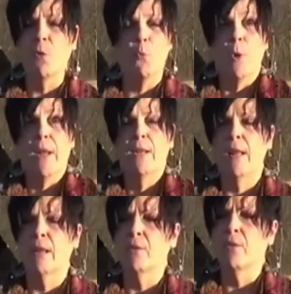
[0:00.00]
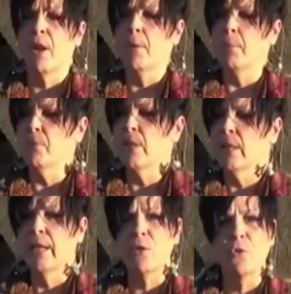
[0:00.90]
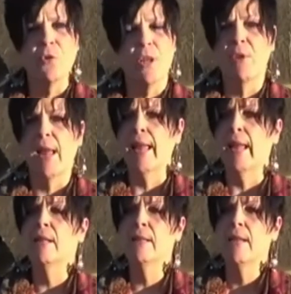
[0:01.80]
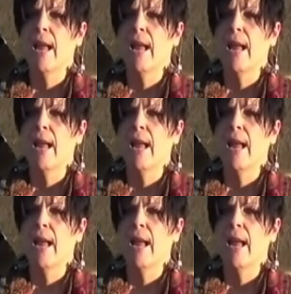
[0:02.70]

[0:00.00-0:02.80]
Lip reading: great and leaders of the AL,